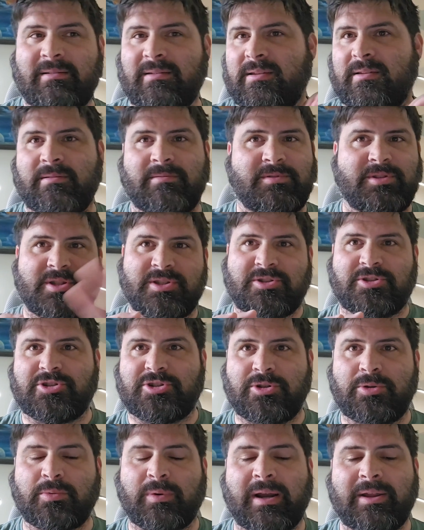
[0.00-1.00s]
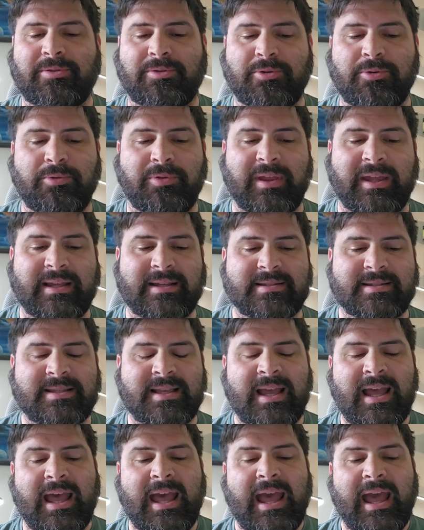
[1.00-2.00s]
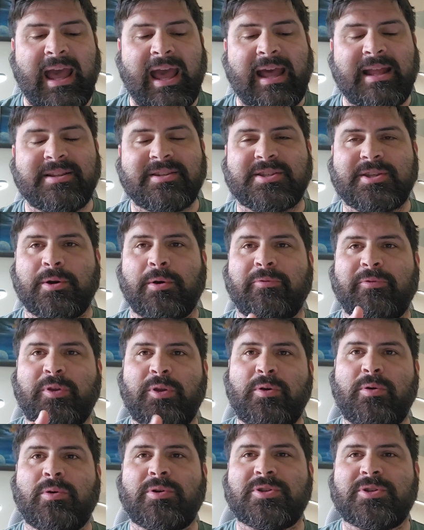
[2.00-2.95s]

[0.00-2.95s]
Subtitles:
You just shoot right through things. And so if you